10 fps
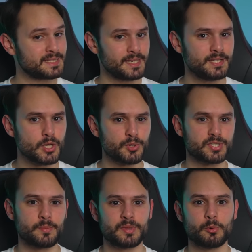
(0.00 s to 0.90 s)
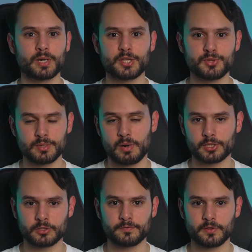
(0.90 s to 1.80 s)
I did notice something when I used the
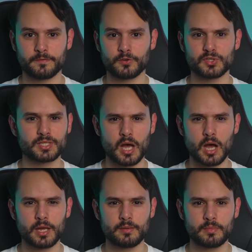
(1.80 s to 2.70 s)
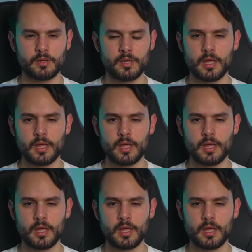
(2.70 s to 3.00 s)
monitor for the first time,